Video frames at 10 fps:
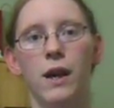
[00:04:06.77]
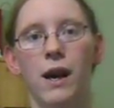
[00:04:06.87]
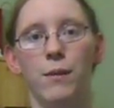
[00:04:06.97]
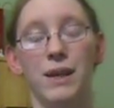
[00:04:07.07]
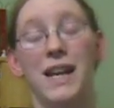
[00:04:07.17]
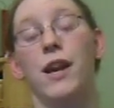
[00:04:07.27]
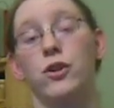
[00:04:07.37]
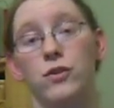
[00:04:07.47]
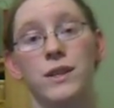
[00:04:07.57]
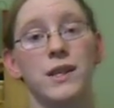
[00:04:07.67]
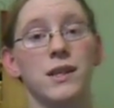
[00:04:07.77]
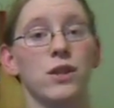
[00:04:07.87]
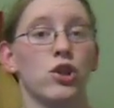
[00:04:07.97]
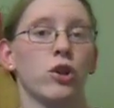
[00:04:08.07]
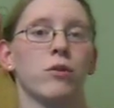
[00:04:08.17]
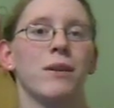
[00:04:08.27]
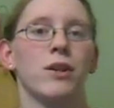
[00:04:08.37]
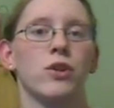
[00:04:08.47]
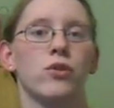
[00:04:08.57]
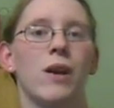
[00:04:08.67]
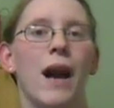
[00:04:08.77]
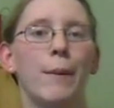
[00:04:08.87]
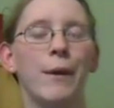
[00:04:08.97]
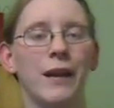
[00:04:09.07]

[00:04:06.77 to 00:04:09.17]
The characteristics that children may describe